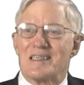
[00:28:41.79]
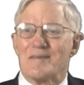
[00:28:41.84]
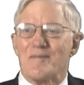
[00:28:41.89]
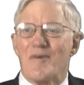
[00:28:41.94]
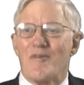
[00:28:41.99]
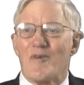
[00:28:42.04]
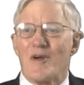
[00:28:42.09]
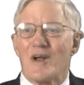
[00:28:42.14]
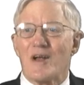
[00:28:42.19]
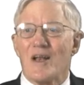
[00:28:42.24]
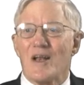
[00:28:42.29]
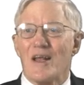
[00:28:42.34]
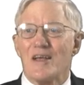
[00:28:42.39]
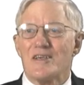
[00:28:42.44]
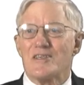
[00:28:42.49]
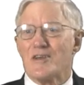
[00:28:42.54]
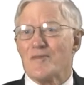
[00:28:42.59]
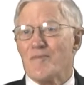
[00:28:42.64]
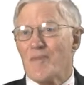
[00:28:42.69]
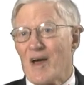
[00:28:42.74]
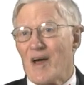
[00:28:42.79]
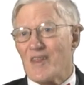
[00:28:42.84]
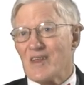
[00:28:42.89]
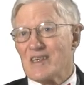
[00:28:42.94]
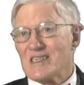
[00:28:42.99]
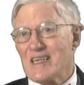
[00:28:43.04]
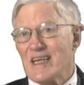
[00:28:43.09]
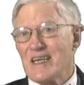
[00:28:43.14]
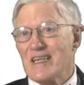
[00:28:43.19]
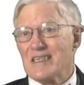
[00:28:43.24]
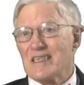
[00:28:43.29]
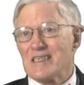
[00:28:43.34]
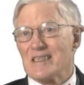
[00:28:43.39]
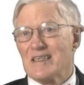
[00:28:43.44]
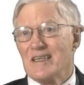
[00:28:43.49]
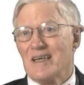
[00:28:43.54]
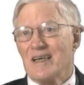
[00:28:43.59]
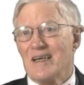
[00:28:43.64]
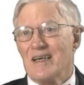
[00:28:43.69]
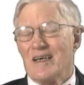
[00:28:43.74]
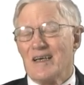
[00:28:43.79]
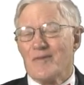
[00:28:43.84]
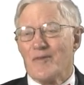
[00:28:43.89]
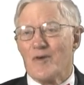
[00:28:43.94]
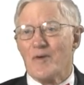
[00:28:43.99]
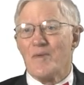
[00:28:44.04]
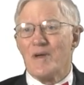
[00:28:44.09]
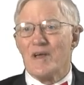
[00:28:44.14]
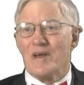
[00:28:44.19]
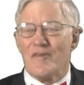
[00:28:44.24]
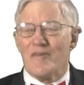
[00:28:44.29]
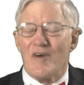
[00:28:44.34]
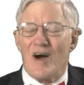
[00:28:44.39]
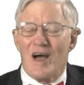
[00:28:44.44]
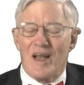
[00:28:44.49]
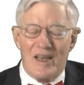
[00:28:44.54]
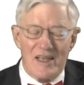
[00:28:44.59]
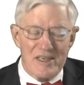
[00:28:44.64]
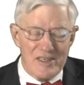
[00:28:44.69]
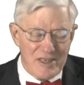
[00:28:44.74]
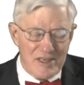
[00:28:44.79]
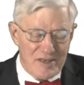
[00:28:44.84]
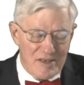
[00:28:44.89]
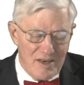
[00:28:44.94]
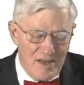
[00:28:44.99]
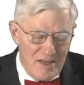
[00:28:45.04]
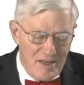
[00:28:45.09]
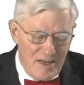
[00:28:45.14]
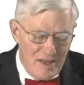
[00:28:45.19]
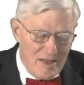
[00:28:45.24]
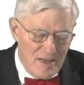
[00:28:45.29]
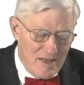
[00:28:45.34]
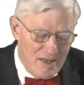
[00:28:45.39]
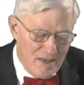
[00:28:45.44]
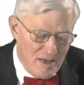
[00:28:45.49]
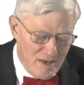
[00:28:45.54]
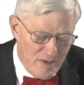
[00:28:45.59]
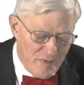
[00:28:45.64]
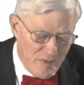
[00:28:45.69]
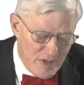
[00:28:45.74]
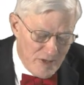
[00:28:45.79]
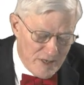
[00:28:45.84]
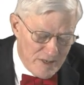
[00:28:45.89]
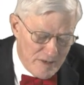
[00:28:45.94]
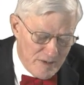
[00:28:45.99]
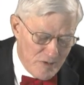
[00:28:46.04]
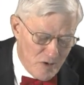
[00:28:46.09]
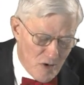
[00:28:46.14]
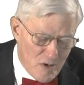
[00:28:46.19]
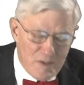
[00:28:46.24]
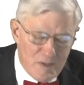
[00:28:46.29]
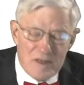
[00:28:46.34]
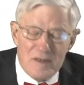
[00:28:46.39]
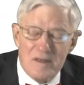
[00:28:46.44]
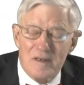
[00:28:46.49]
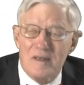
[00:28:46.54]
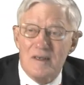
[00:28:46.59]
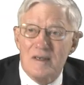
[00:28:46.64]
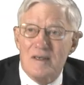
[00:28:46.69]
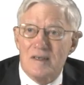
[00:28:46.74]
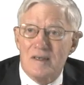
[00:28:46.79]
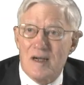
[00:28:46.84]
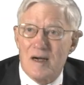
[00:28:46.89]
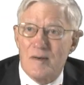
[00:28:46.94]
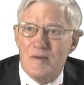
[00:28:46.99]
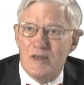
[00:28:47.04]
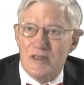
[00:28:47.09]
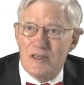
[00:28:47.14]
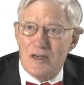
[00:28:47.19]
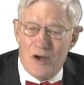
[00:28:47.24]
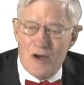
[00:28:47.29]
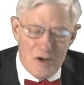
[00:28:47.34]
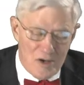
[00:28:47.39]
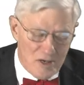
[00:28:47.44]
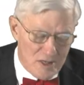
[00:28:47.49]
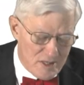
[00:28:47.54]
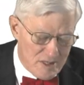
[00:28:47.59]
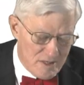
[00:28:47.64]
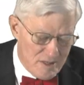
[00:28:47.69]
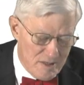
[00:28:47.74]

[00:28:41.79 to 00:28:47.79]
of regulation by the states would be a violation of the Dormant Commerce Clause.